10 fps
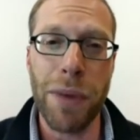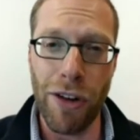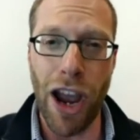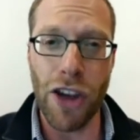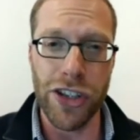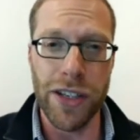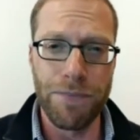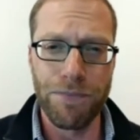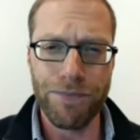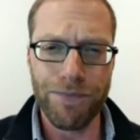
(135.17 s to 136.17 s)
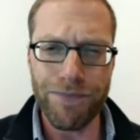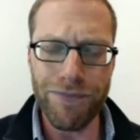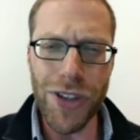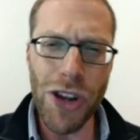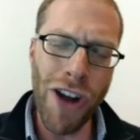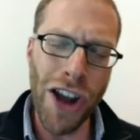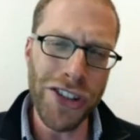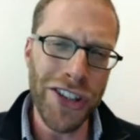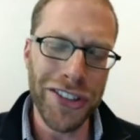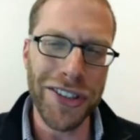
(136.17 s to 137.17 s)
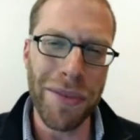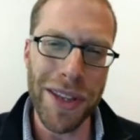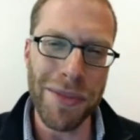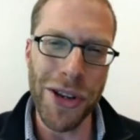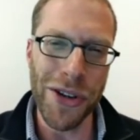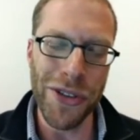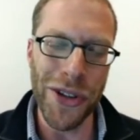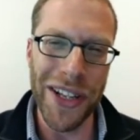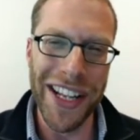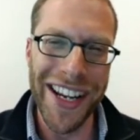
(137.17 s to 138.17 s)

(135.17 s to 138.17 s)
by Rashi. Rashi tells us something beautiful.